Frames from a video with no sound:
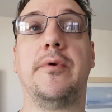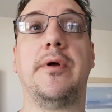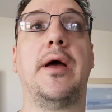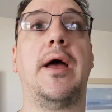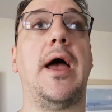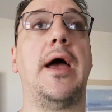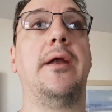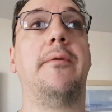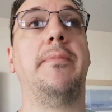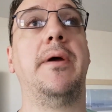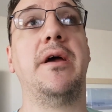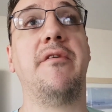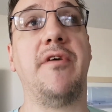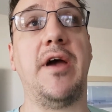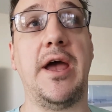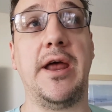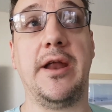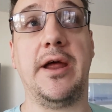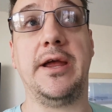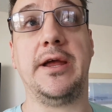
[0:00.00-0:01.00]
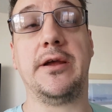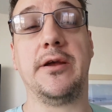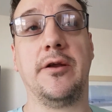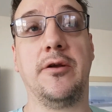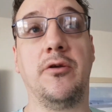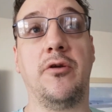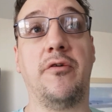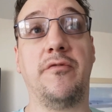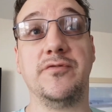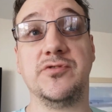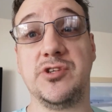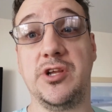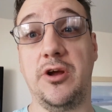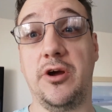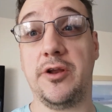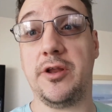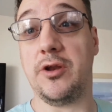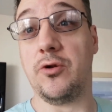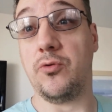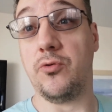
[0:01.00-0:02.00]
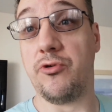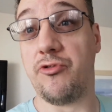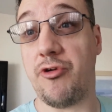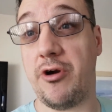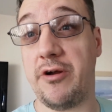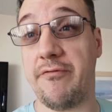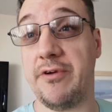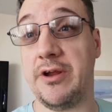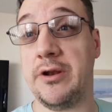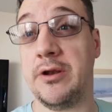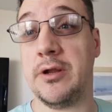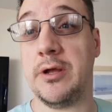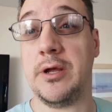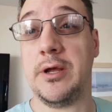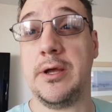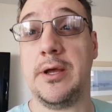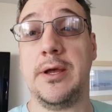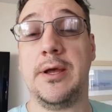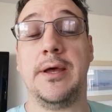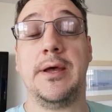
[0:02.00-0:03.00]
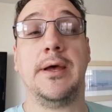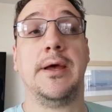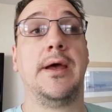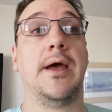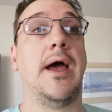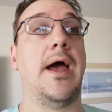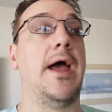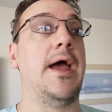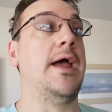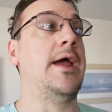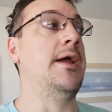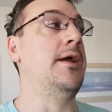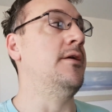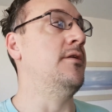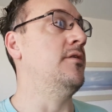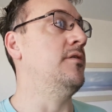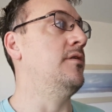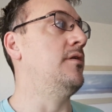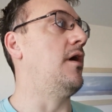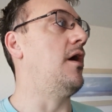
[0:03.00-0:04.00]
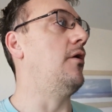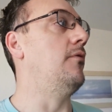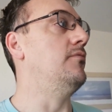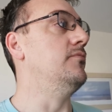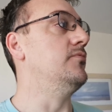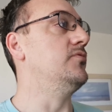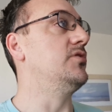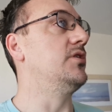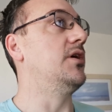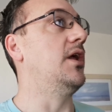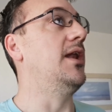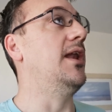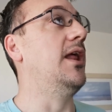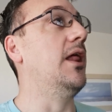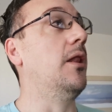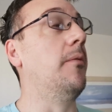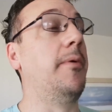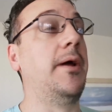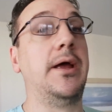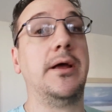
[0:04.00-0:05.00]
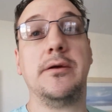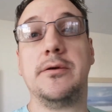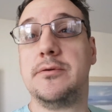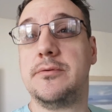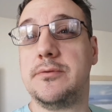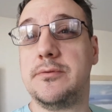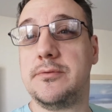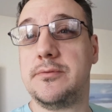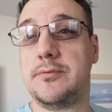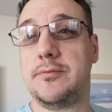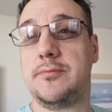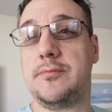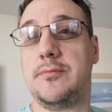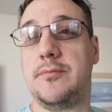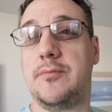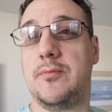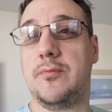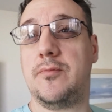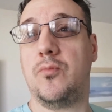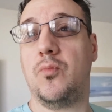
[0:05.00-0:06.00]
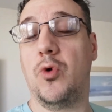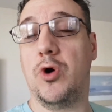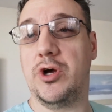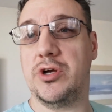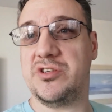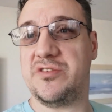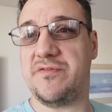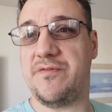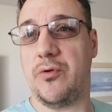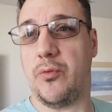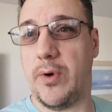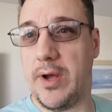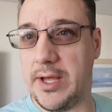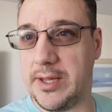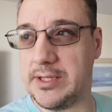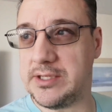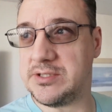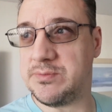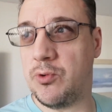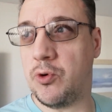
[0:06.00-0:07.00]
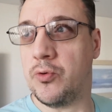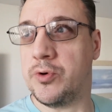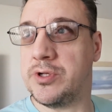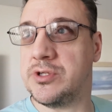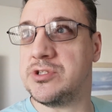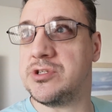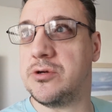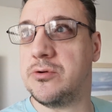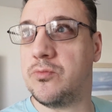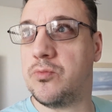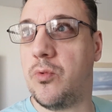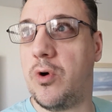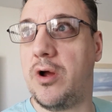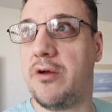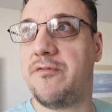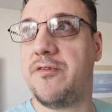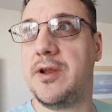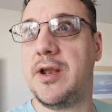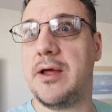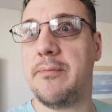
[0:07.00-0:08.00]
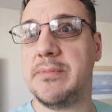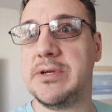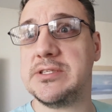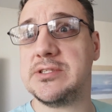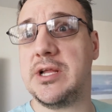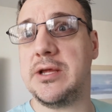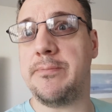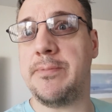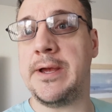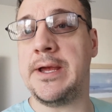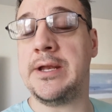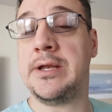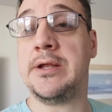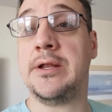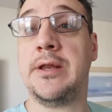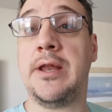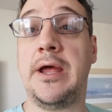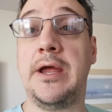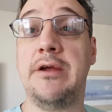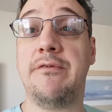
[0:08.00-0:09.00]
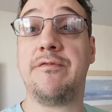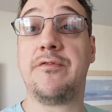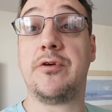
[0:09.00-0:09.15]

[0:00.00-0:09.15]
had a bit of a headache, and obviously I did all the driving, and I was a little bit worse for wear this morning. So wifey let me sleep in, and they've